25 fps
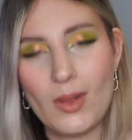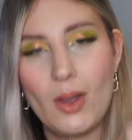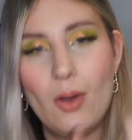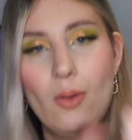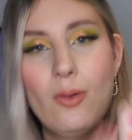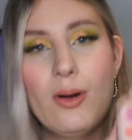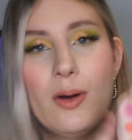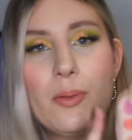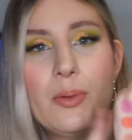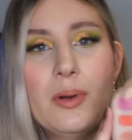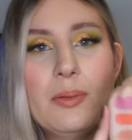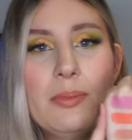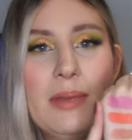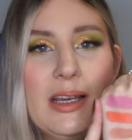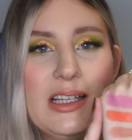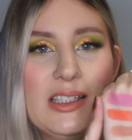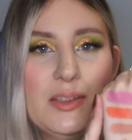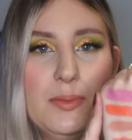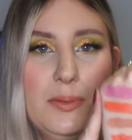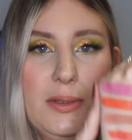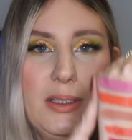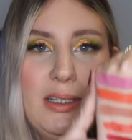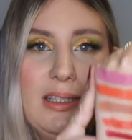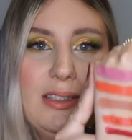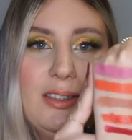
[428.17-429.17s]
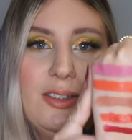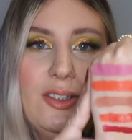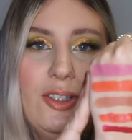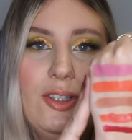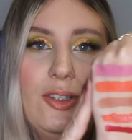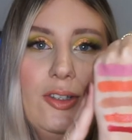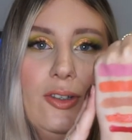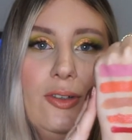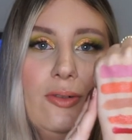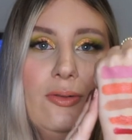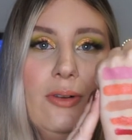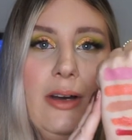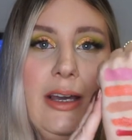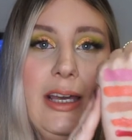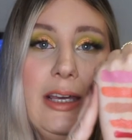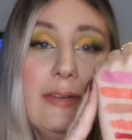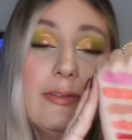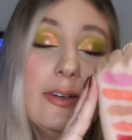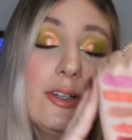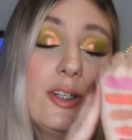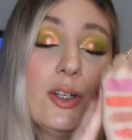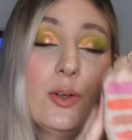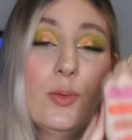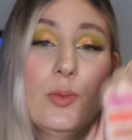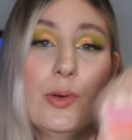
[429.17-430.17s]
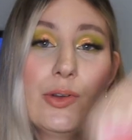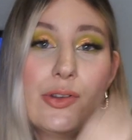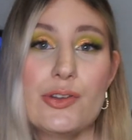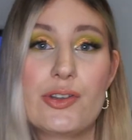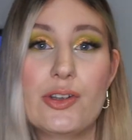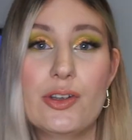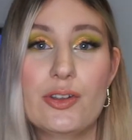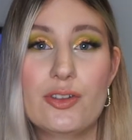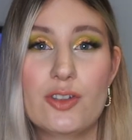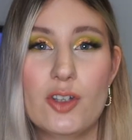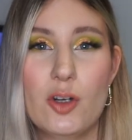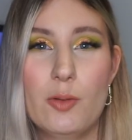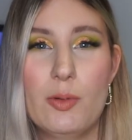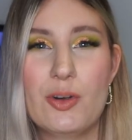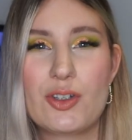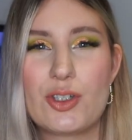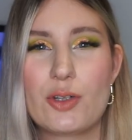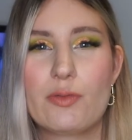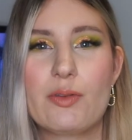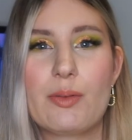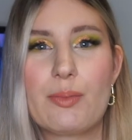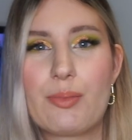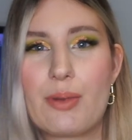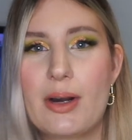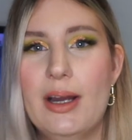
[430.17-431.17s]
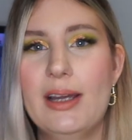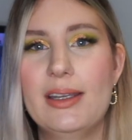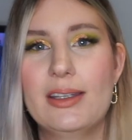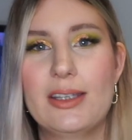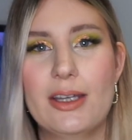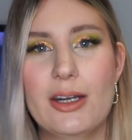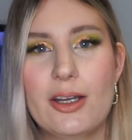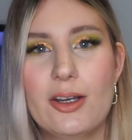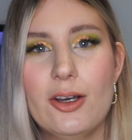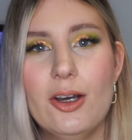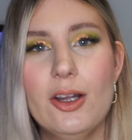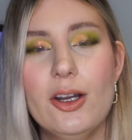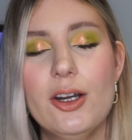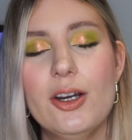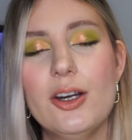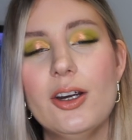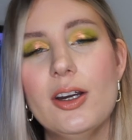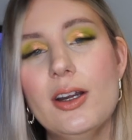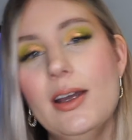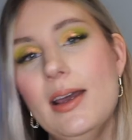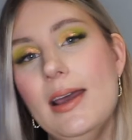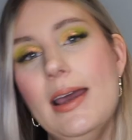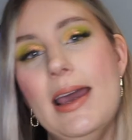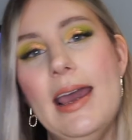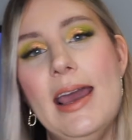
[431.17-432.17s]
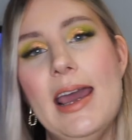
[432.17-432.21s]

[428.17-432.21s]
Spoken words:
or would mix with these two if I don't want so much of a bright kind of color.